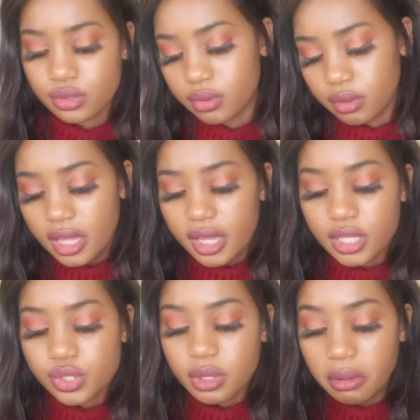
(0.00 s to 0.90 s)
So
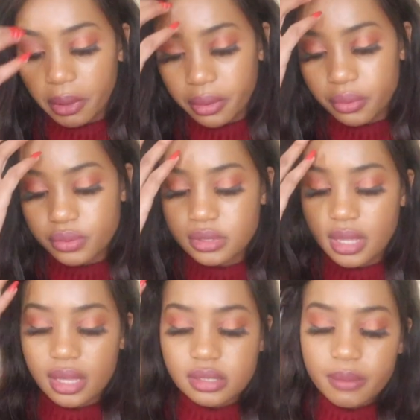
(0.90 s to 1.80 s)
it's really one of those
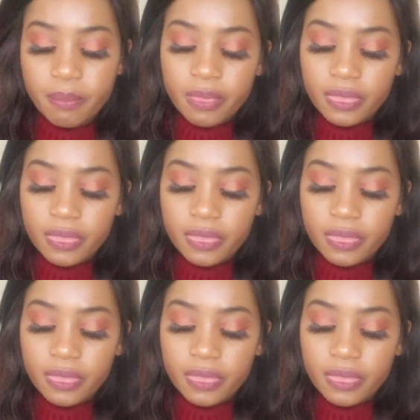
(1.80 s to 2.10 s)
things.